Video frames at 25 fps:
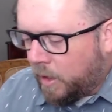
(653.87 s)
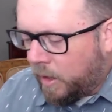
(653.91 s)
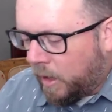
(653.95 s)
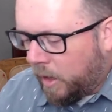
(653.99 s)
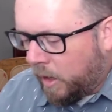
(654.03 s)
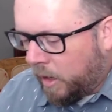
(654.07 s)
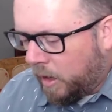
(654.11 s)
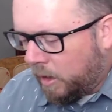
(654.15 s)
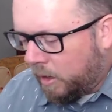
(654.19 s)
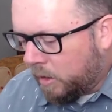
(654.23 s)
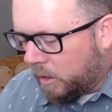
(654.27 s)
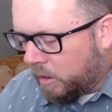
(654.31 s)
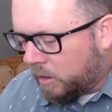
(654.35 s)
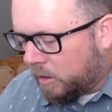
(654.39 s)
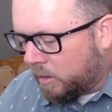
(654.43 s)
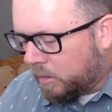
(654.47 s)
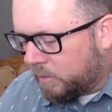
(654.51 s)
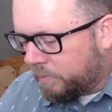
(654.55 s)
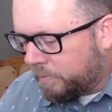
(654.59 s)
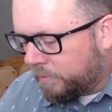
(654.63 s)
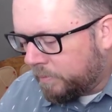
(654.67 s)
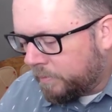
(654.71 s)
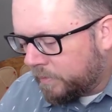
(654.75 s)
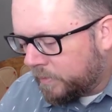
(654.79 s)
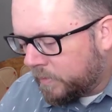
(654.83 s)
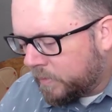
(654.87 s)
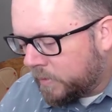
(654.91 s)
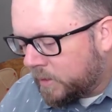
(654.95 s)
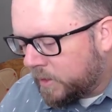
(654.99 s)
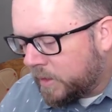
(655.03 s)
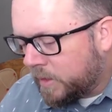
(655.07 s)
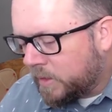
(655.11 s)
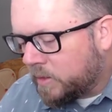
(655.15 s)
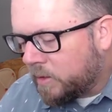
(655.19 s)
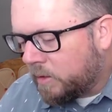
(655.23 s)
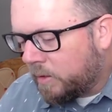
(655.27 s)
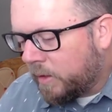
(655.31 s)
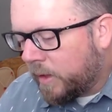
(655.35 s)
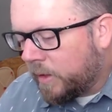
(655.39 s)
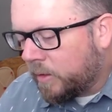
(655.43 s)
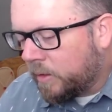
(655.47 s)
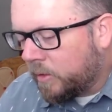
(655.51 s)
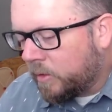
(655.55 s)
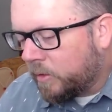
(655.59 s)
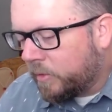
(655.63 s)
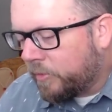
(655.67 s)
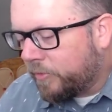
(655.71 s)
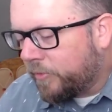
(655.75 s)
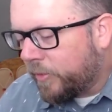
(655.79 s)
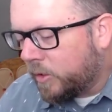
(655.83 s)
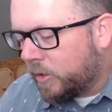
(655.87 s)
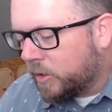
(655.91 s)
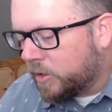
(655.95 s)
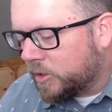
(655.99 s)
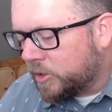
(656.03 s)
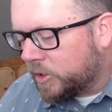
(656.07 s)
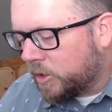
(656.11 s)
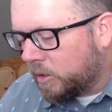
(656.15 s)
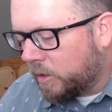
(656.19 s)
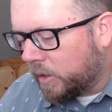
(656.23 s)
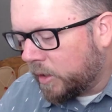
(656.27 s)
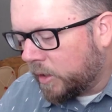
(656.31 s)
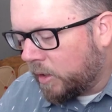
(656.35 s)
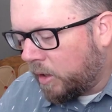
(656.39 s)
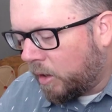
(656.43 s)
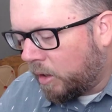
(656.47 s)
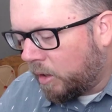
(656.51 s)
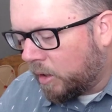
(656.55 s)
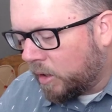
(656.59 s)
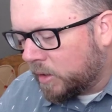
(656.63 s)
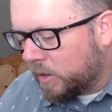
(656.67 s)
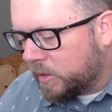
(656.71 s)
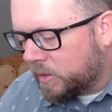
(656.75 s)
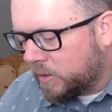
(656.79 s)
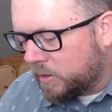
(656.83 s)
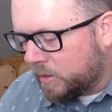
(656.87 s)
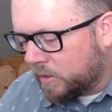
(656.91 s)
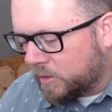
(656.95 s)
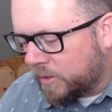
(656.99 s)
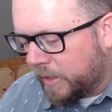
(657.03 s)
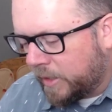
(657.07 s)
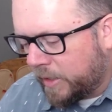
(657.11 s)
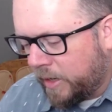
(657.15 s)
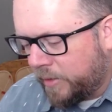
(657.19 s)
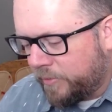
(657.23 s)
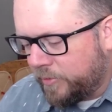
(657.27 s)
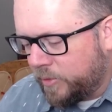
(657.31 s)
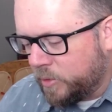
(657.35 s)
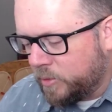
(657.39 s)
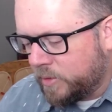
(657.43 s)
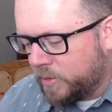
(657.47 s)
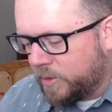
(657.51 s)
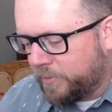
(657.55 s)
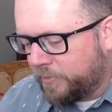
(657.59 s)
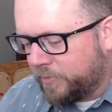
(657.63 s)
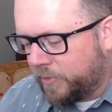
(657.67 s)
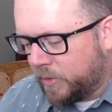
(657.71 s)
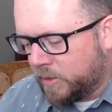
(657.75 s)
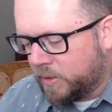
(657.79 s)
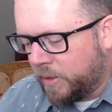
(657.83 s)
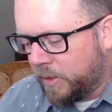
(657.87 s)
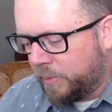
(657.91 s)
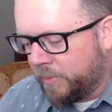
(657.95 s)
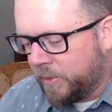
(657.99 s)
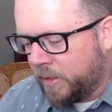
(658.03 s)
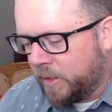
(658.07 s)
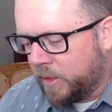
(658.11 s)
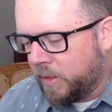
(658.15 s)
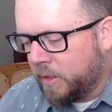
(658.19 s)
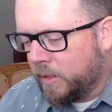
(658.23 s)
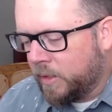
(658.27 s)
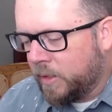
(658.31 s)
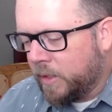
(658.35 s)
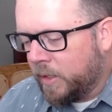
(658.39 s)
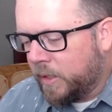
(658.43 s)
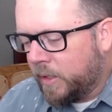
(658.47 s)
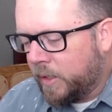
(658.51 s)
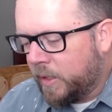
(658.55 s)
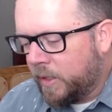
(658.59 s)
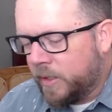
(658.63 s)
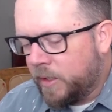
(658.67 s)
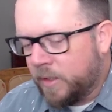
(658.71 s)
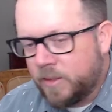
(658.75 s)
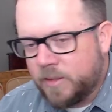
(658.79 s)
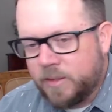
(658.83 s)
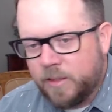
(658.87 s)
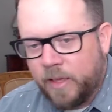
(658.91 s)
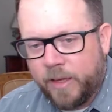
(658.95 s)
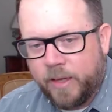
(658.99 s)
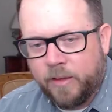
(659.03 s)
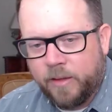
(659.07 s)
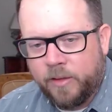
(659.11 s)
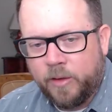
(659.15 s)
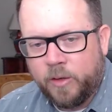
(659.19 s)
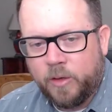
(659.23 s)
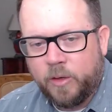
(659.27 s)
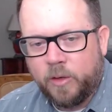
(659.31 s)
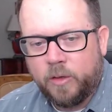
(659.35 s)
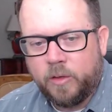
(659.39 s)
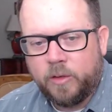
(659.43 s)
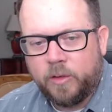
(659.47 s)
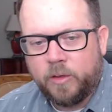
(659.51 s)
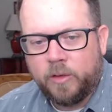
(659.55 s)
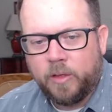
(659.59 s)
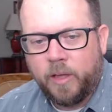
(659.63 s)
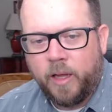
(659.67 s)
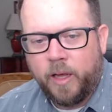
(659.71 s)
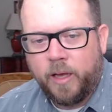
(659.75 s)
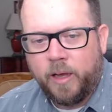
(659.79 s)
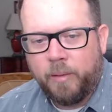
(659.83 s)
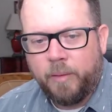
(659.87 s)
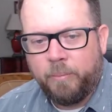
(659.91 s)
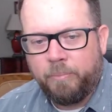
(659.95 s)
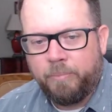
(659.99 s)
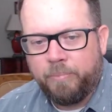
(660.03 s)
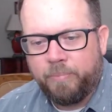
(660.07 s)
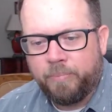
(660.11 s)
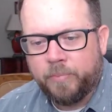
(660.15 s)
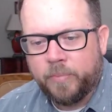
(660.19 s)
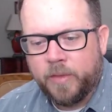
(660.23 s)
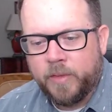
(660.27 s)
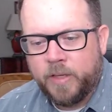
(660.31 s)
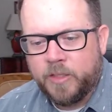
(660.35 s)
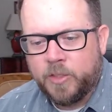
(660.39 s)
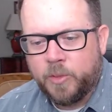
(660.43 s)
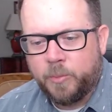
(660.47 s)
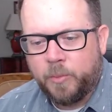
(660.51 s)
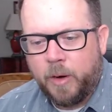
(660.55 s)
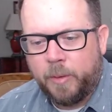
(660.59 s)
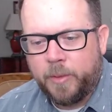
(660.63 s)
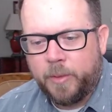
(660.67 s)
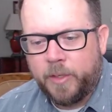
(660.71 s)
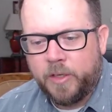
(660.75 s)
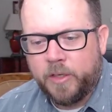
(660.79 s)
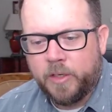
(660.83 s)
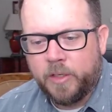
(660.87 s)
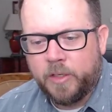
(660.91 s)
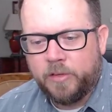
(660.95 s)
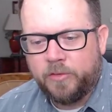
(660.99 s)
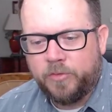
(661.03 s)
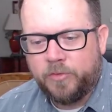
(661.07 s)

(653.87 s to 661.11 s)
Um, these are like little furniture and cars. Looks like I've used them for something. It's like a little, um, these are probably good